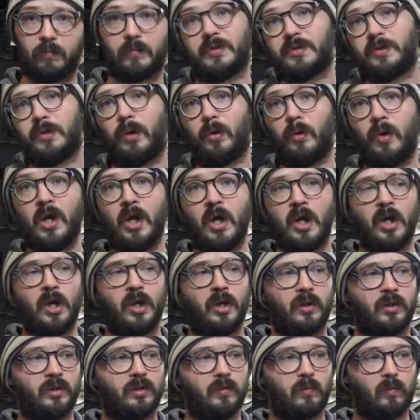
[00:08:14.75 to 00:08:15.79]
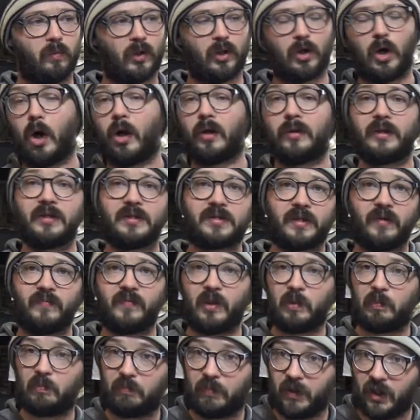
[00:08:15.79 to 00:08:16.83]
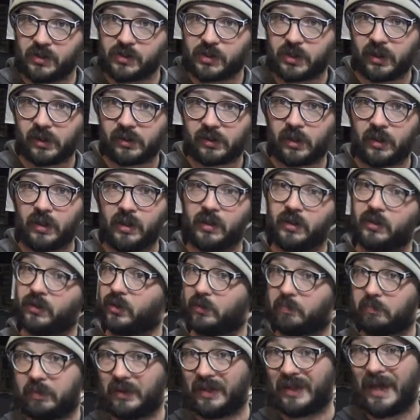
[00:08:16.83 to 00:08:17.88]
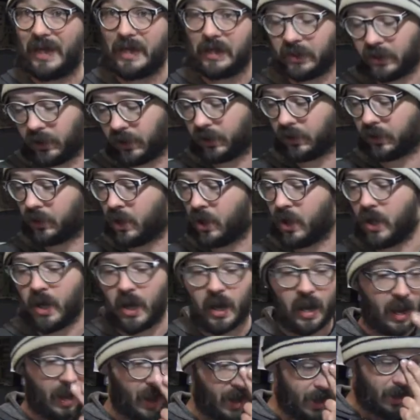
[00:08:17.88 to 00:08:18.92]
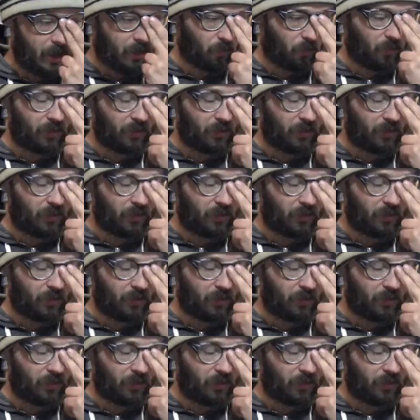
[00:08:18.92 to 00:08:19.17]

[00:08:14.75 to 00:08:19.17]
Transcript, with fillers: So regardless of your budget, your planning, and